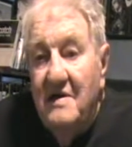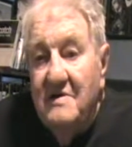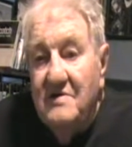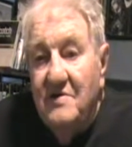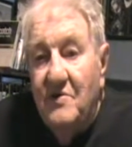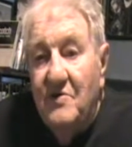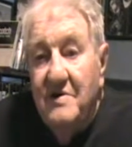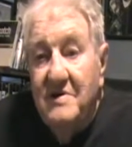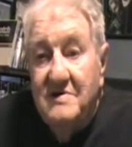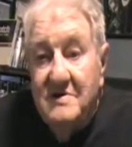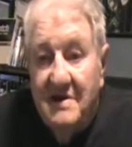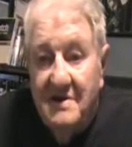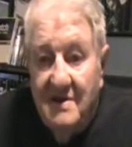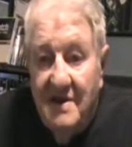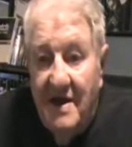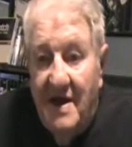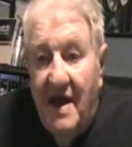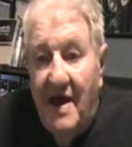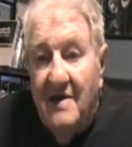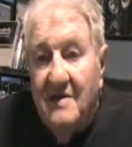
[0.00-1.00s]
So he's
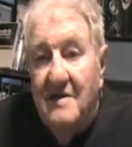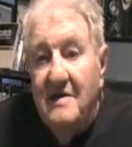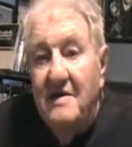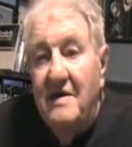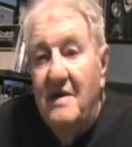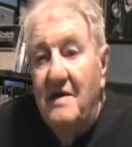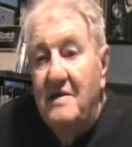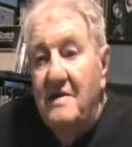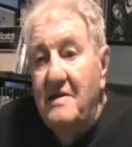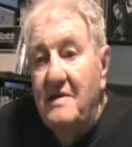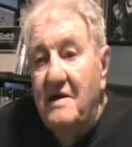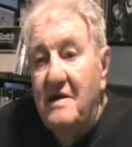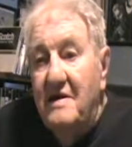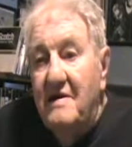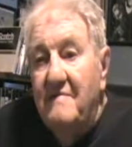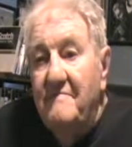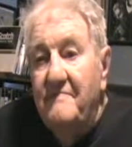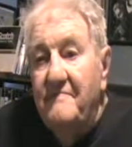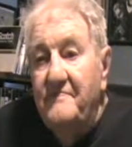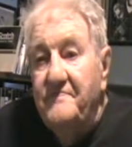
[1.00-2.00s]
in that, and
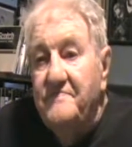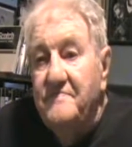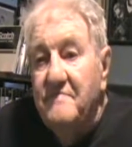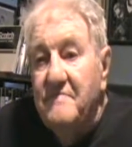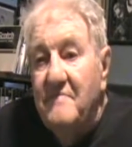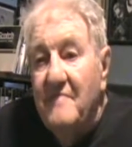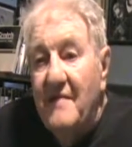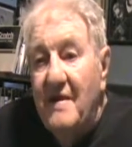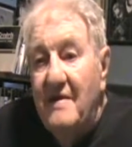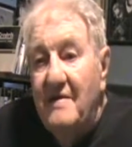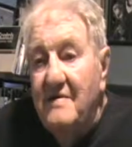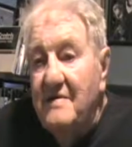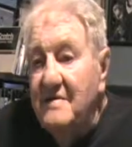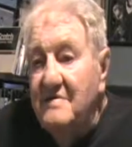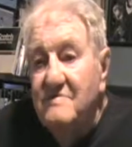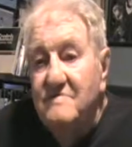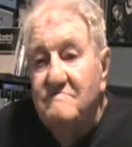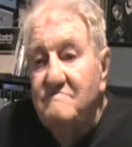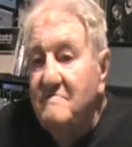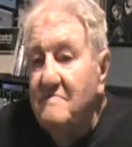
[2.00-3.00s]

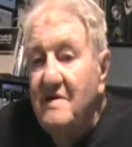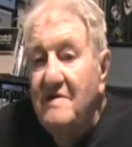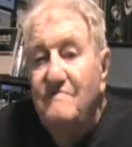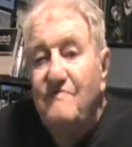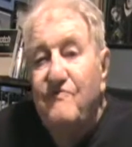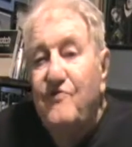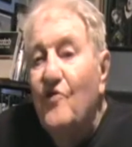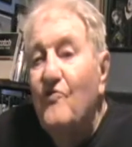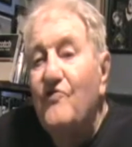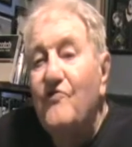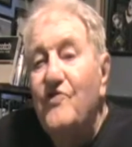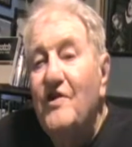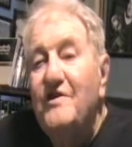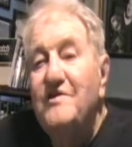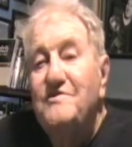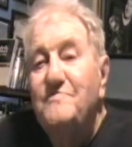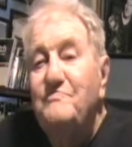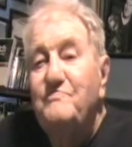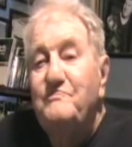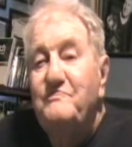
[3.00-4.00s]
he's
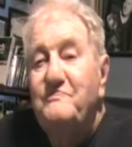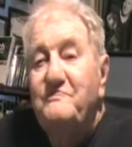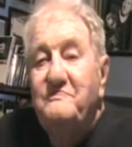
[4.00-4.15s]
full-fledged